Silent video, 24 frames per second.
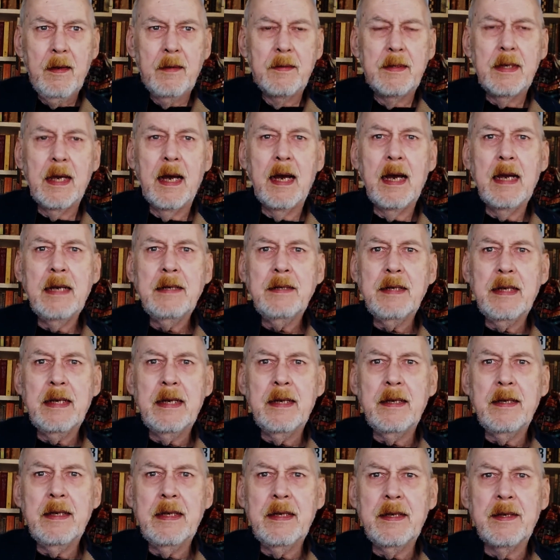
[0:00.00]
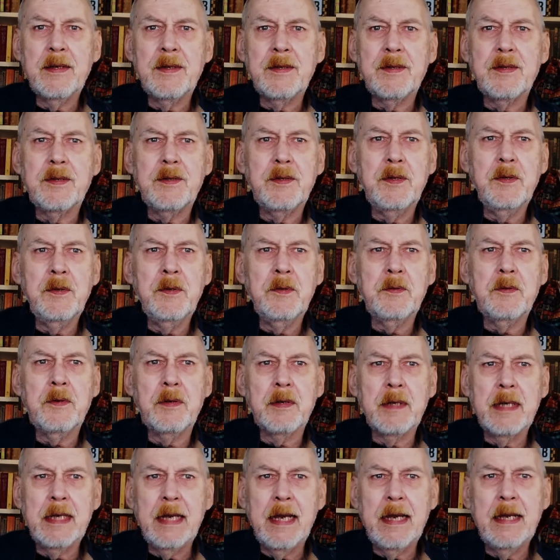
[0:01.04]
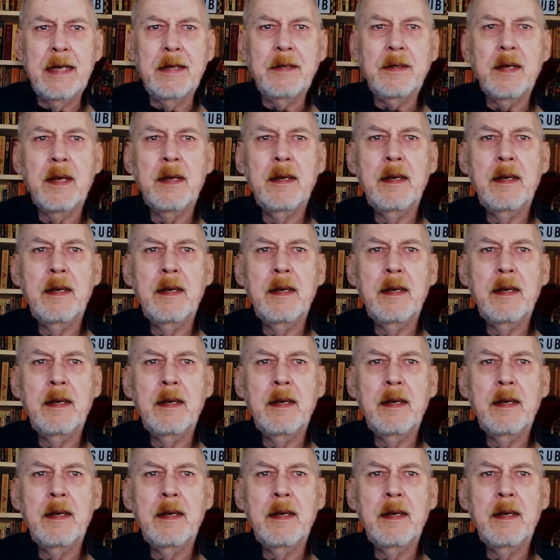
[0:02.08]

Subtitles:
The idea is to create